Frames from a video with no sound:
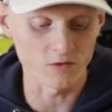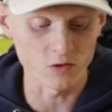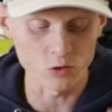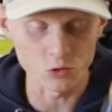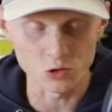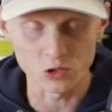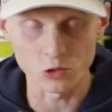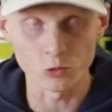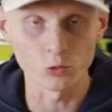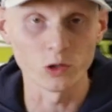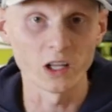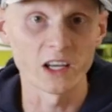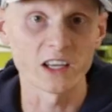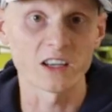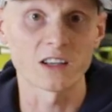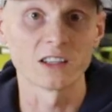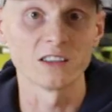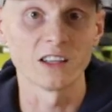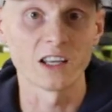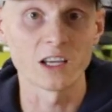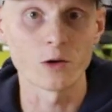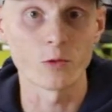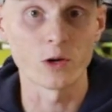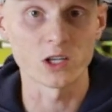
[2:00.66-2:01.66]
if you do like
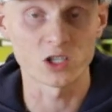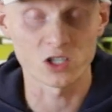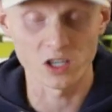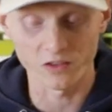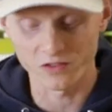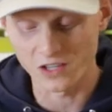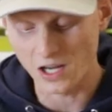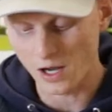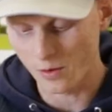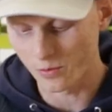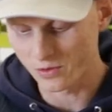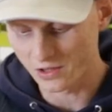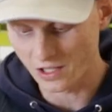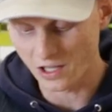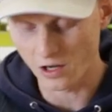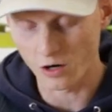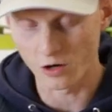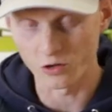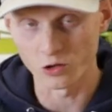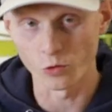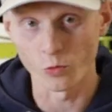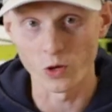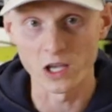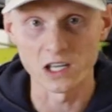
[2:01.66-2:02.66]
a lightweight shift knob, they
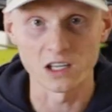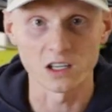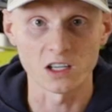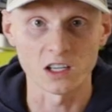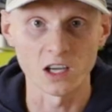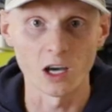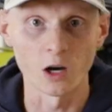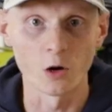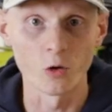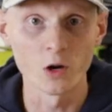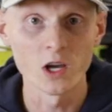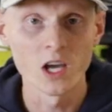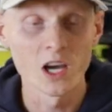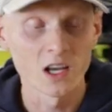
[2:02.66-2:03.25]
are the way to go.